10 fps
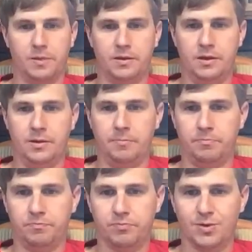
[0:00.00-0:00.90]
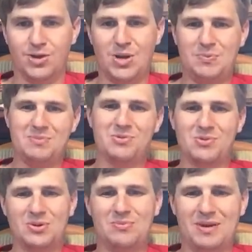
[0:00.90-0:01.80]
A lot of people
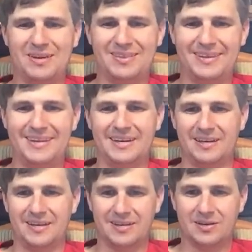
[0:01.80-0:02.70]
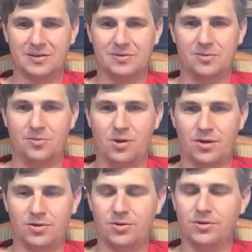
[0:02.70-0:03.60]
worried about the
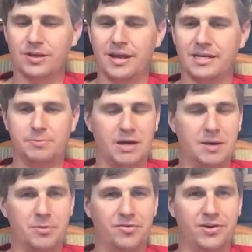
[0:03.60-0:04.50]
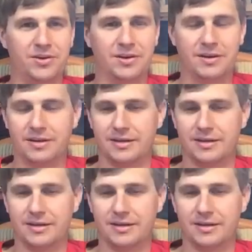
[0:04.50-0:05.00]
water, oil, and gas pipe on there.